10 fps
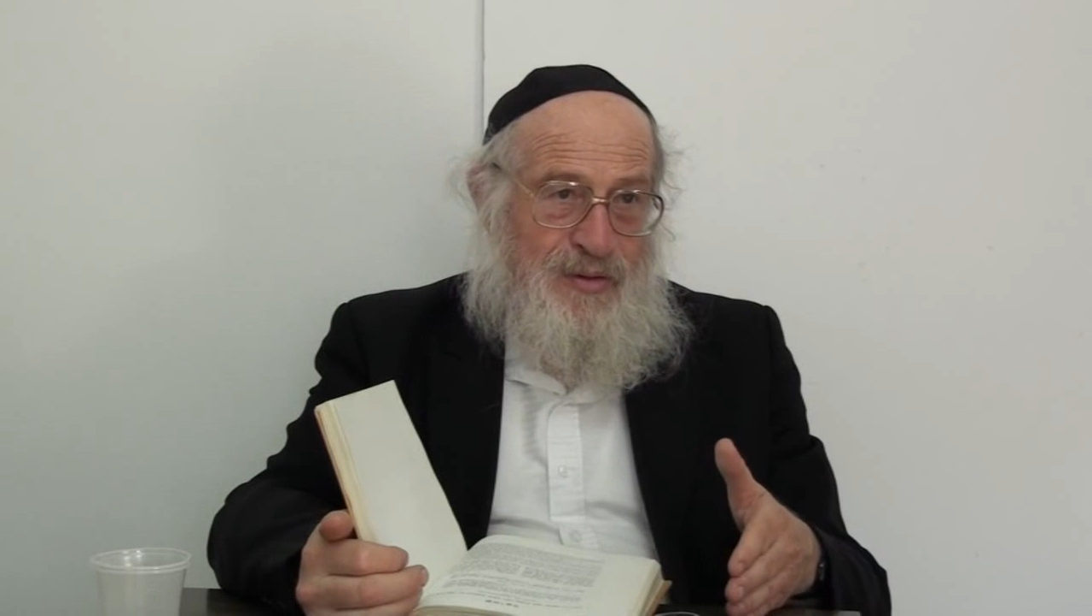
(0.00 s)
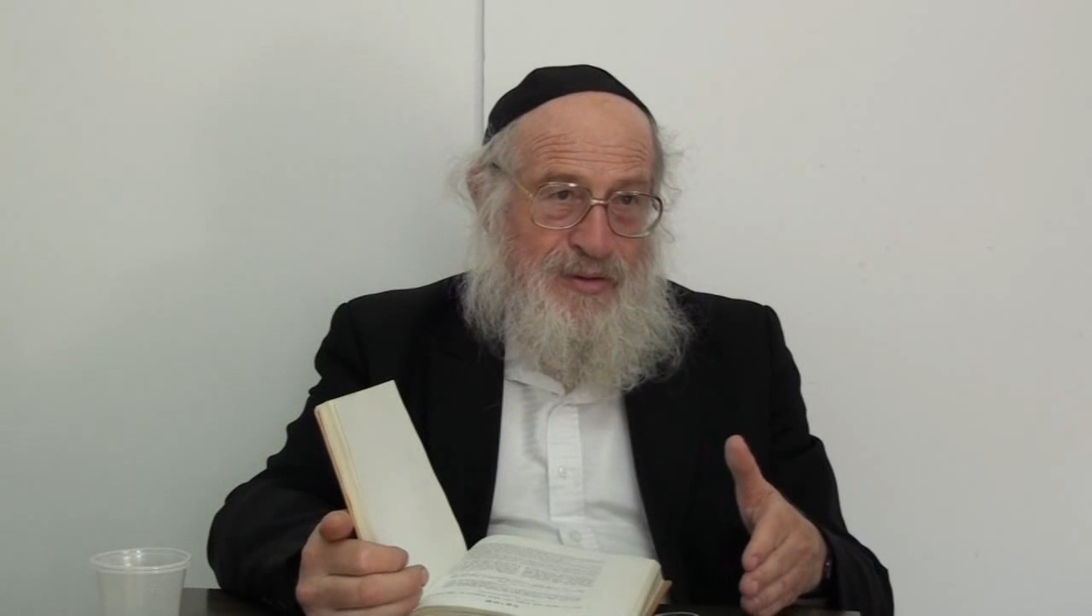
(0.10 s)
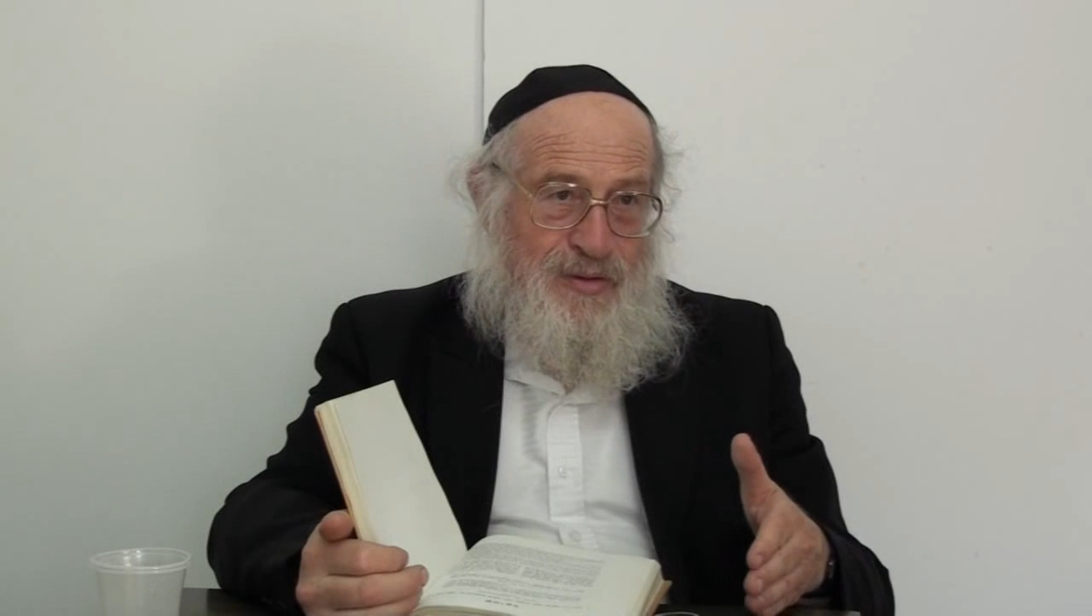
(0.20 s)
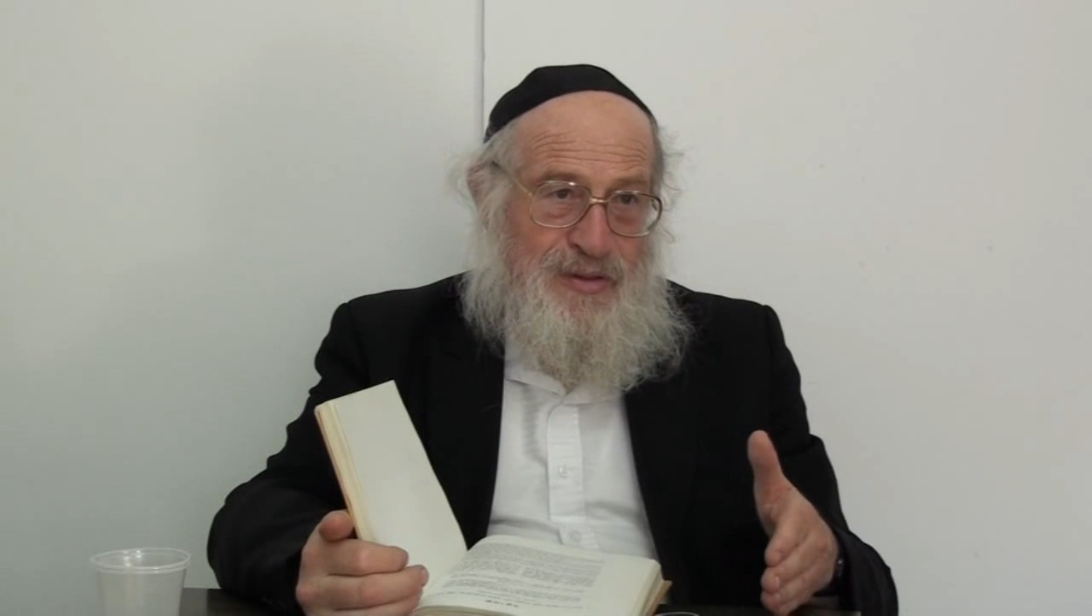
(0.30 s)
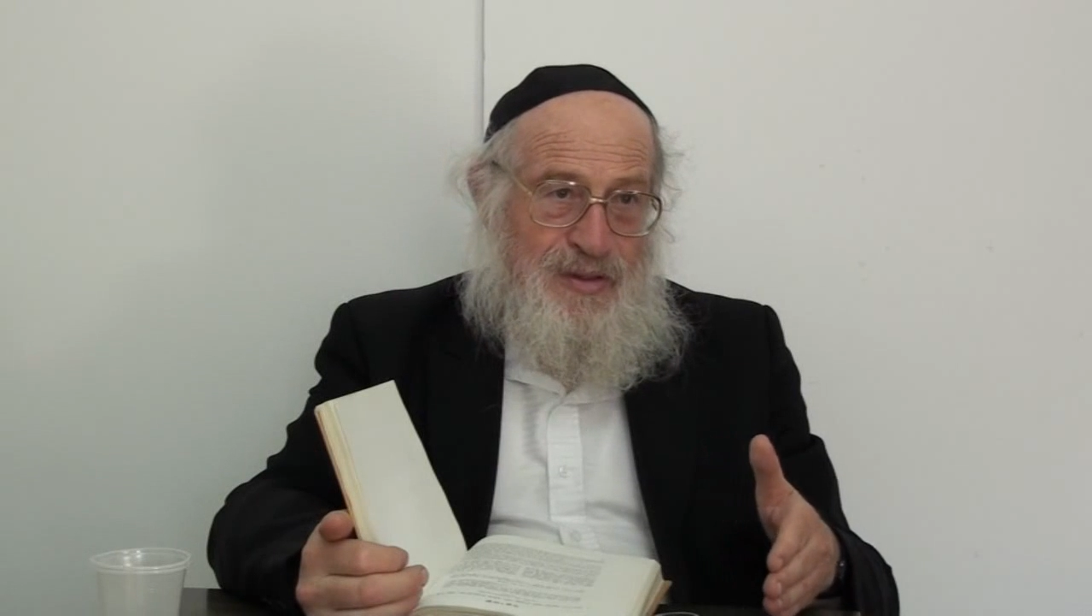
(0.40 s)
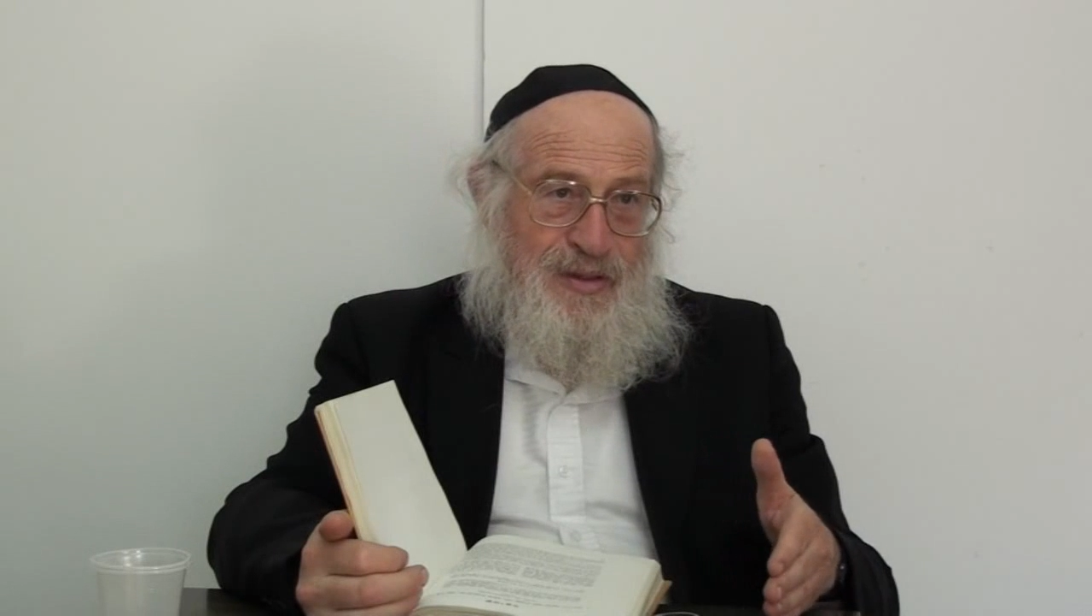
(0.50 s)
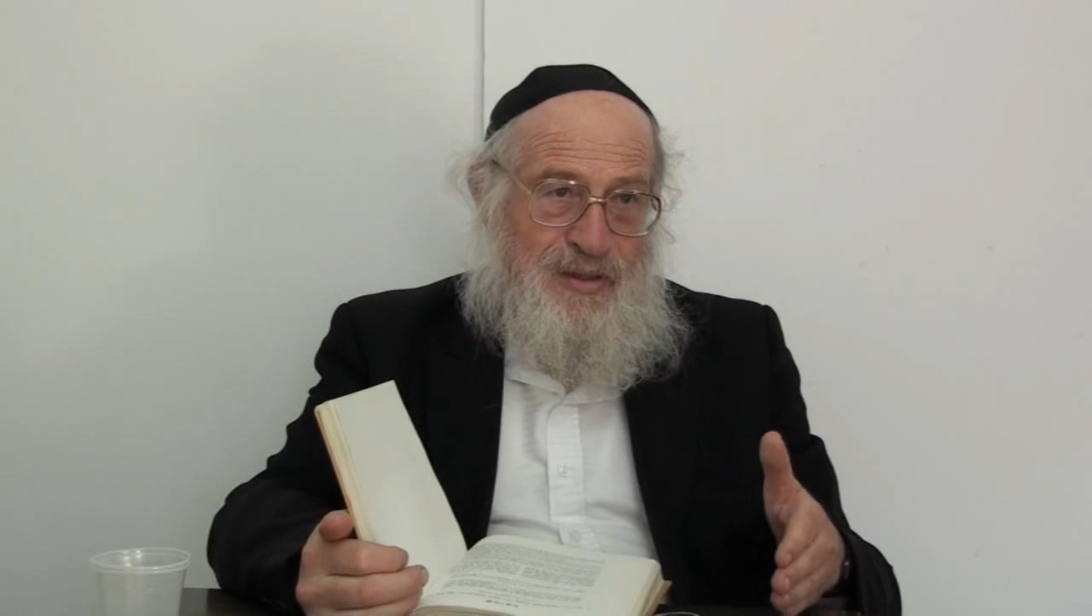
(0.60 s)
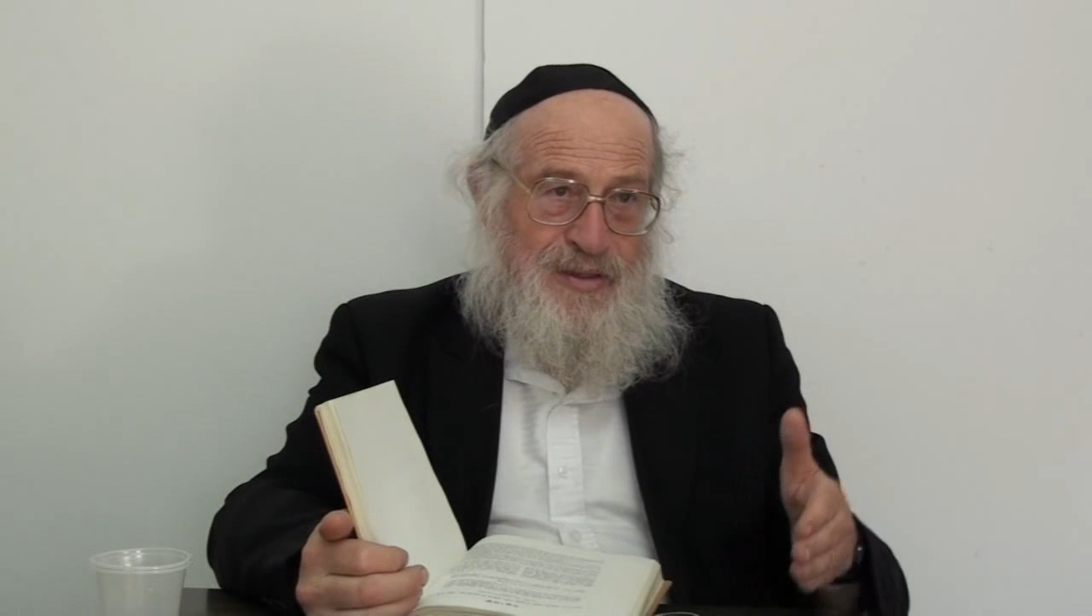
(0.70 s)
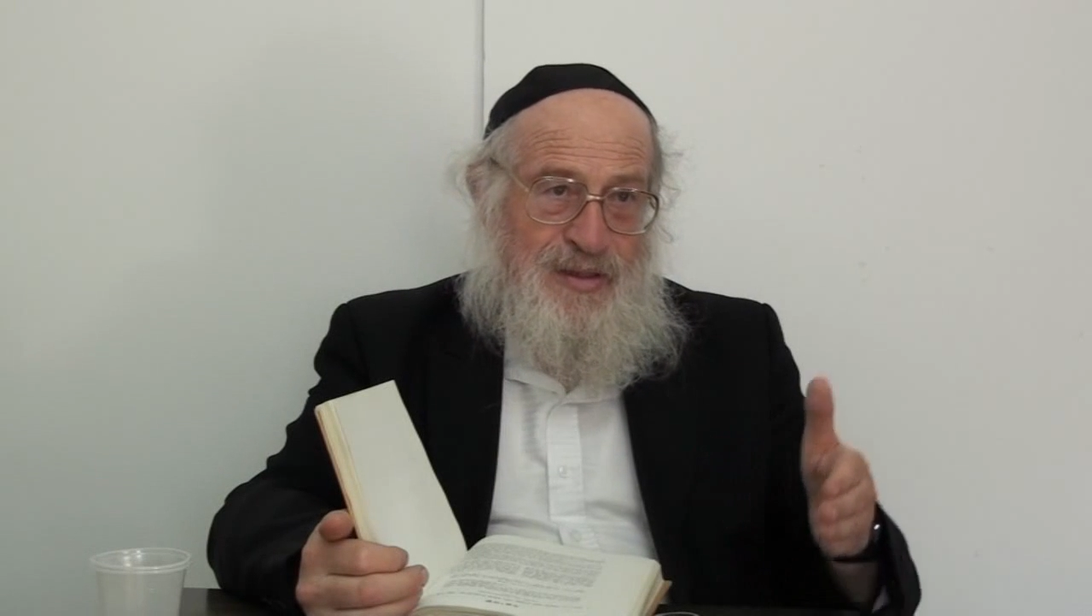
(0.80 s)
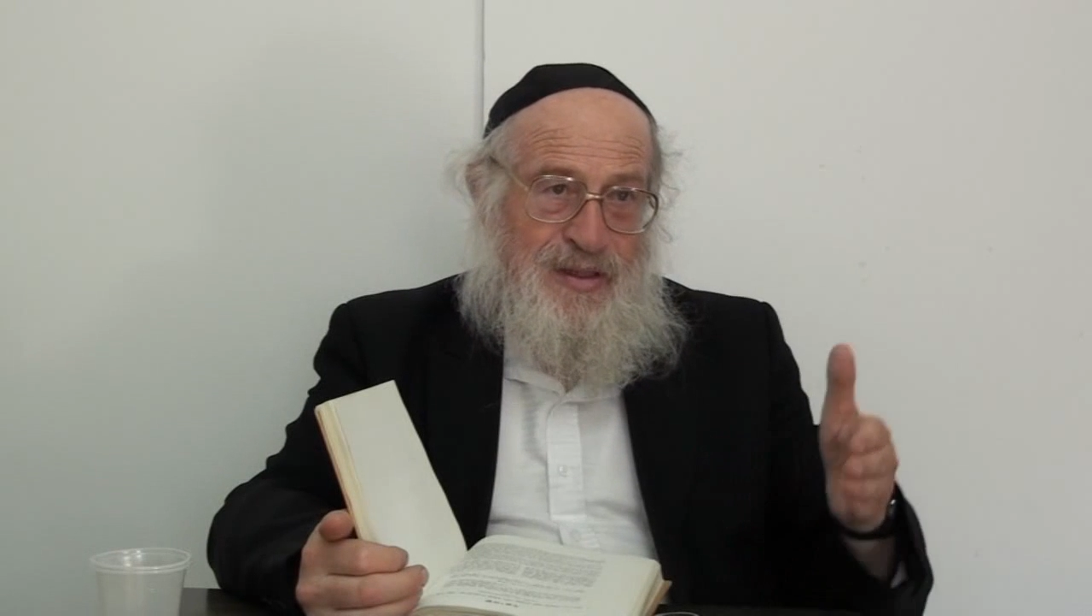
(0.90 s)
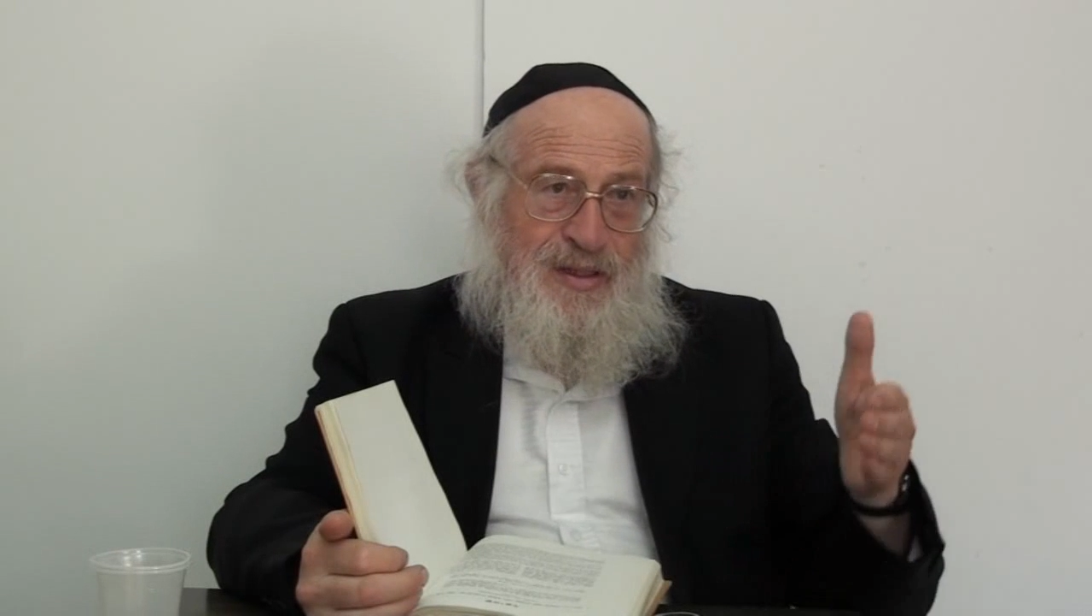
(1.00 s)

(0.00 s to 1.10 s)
in Chutz La'aretz,